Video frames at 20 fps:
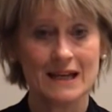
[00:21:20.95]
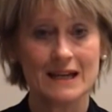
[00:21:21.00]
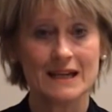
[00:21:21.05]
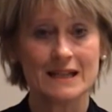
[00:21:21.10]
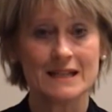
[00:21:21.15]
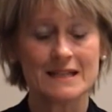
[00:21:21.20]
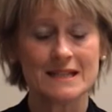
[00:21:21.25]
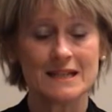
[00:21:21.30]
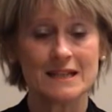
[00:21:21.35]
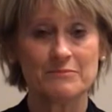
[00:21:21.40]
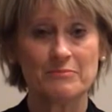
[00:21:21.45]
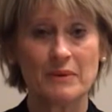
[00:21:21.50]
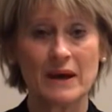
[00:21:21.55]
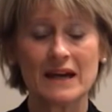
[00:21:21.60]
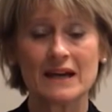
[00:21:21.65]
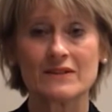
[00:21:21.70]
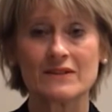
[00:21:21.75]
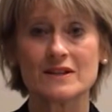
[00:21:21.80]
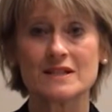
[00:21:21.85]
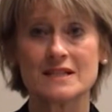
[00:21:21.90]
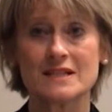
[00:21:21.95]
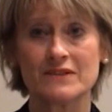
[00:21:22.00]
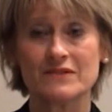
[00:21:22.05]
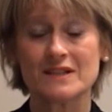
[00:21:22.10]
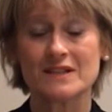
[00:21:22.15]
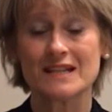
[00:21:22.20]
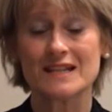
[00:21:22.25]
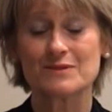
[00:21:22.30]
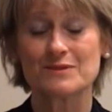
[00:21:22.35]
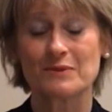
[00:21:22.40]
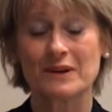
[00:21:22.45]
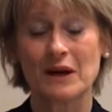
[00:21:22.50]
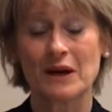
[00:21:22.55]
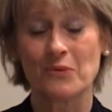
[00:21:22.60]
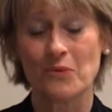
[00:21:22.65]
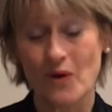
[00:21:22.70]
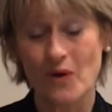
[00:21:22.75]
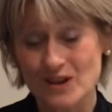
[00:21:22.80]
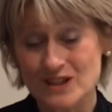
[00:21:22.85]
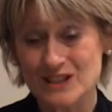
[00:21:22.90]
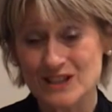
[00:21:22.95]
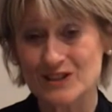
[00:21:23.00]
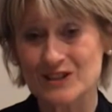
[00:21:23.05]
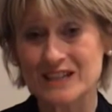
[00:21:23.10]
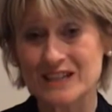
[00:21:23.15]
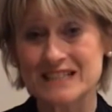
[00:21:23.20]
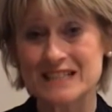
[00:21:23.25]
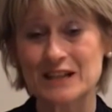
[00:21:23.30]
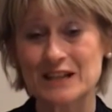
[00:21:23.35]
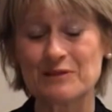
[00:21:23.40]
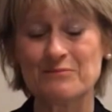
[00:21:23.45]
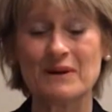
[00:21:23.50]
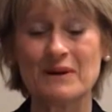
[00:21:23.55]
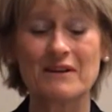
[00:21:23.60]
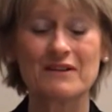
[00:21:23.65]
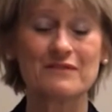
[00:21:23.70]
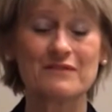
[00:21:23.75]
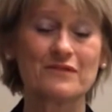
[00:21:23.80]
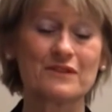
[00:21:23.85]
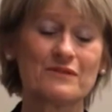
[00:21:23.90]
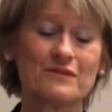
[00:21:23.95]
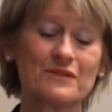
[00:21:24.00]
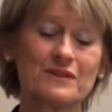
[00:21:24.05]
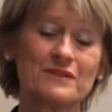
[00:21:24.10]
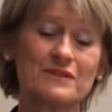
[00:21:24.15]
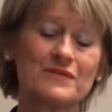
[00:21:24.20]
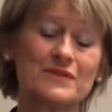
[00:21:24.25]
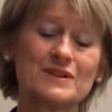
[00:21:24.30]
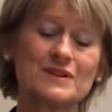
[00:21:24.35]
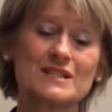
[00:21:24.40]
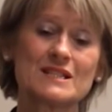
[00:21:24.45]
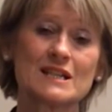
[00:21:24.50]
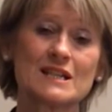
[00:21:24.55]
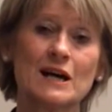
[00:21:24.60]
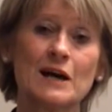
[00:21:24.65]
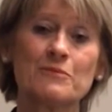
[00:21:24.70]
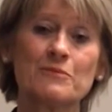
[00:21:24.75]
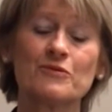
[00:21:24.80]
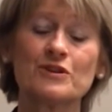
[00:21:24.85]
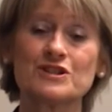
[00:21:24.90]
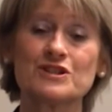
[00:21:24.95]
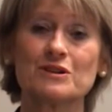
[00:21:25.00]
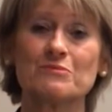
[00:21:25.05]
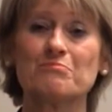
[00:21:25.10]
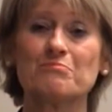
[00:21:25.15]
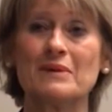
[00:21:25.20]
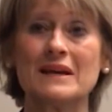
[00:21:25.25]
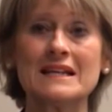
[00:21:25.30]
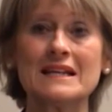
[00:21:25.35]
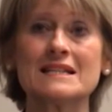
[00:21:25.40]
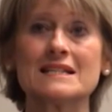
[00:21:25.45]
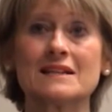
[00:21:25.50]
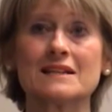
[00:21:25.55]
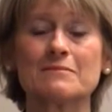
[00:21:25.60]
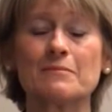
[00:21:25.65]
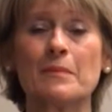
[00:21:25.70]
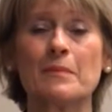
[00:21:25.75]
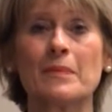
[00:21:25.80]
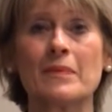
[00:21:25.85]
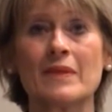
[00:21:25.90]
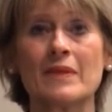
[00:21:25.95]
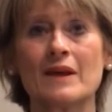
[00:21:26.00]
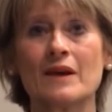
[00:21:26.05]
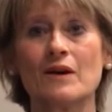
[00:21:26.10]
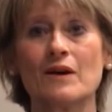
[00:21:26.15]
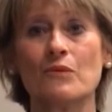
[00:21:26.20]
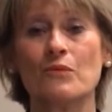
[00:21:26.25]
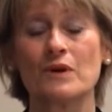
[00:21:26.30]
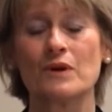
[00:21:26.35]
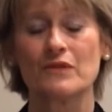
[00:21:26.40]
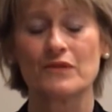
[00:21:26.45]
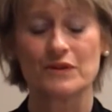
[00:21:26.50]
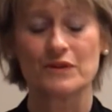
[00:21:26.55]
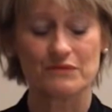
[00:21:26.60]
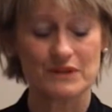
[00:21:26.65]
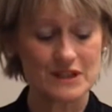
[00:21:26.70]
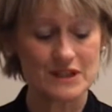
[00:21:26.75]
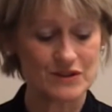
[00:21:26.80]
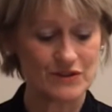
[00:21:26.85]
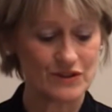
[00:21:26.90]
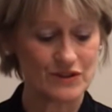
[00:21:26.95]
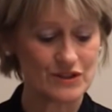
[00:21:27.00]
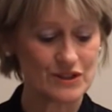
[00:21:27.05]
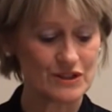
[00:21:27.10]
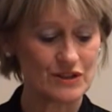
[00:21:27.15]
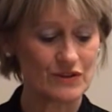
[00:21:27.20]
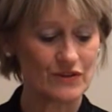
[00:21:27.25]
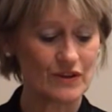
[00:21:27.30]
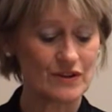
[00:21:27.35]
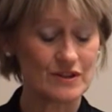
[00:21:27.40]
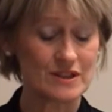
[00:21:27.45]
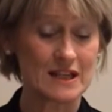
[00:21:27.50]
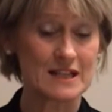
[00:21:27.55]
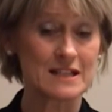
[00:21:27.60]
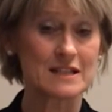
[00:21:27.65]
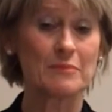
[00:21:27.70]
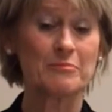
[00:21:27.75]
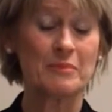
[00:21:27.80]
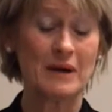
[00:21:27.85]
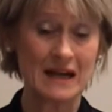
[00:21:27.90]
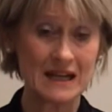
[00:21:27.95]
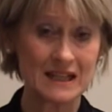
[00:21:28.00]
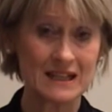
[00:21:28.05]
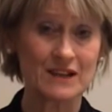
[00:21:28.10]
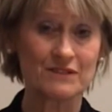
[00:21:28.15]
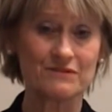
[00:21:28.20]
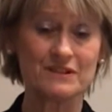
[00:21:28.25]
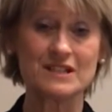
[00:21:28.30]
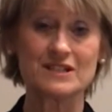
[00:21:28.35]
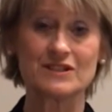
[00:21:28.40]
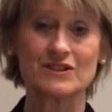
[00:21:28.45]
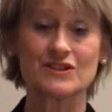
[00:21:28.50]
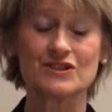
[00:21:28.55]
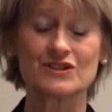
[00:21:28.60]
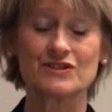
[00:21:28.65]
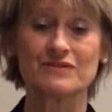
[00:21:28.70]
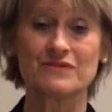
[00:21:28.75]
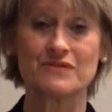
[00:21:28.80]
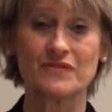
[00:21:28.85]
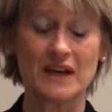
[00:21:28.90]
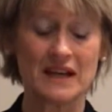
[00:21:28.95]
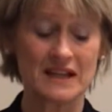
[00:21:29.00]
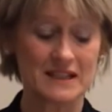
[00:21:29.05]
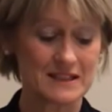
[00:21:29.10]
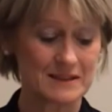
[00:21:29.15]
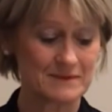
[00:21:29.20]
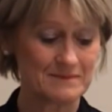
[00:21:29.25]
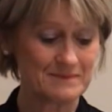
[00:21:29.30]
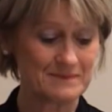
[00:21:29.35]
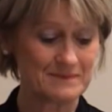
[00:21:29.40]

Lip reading: Indeed, back in the 70s when I was learning Te Reo Māori for the very first time, Richard Benton, one of the researchers in those days, a Pākehā researcher in fact,